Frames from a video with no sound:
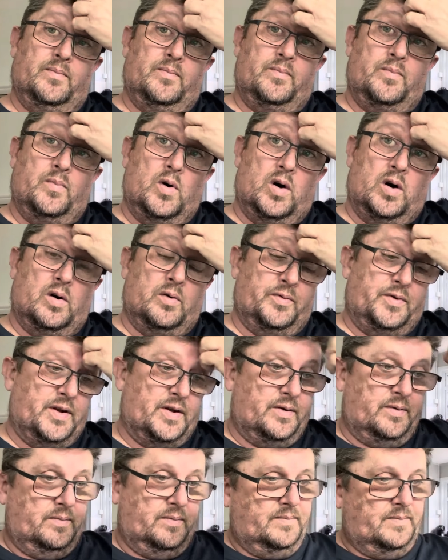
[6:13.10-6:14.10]
I'll
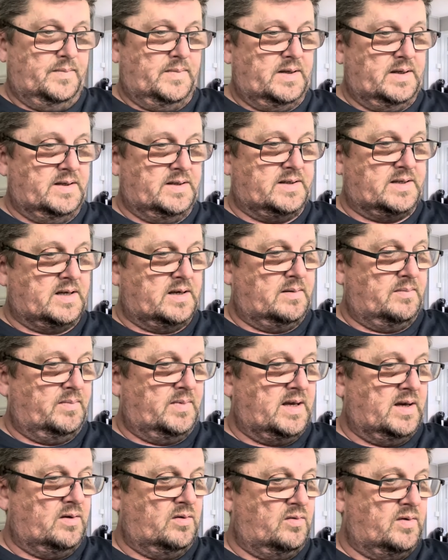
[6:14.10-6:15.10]
do is
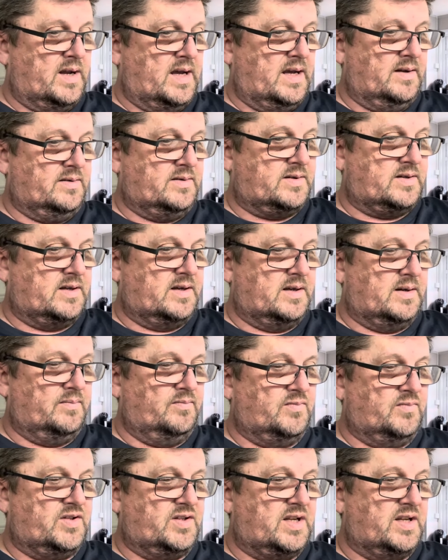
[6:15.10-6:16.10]
get all that
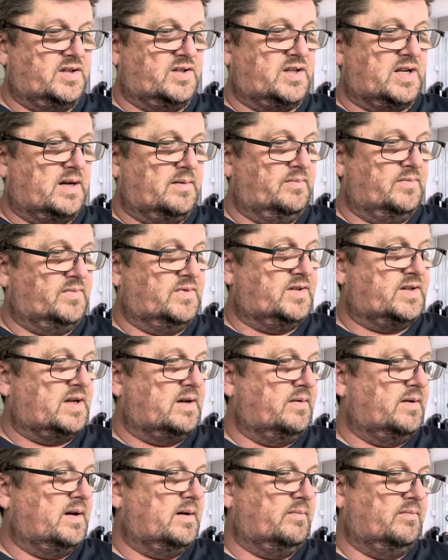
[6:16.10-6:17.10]
stitched up and
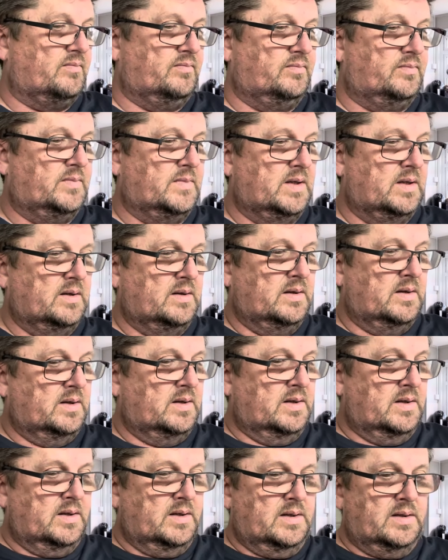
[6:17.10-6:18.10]
sewn up and
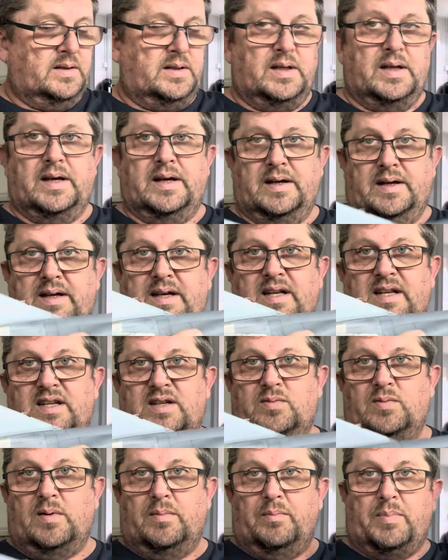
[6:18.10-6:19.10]
get this
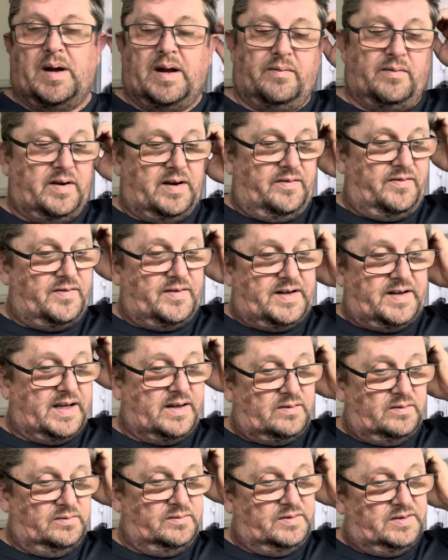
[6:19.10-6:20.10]
one back ready for
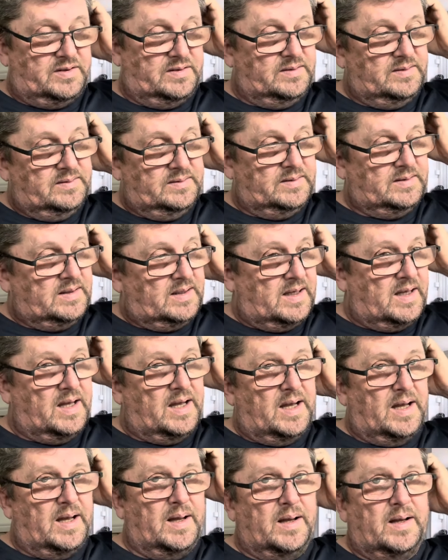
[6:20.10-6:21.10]
decals.
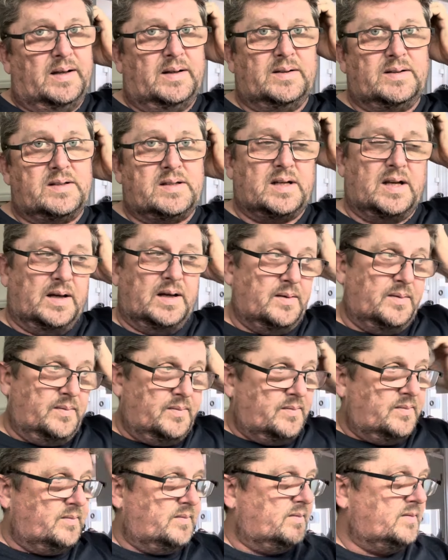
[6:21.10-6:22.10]
So
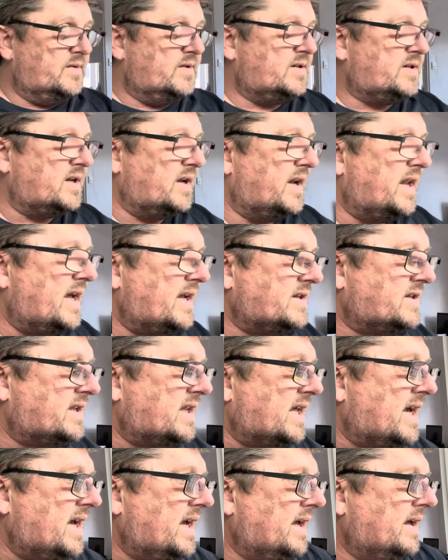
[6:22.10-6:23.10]
that's
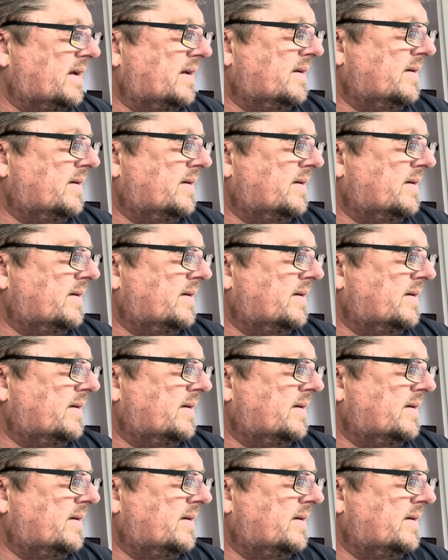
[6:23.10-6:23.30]
that.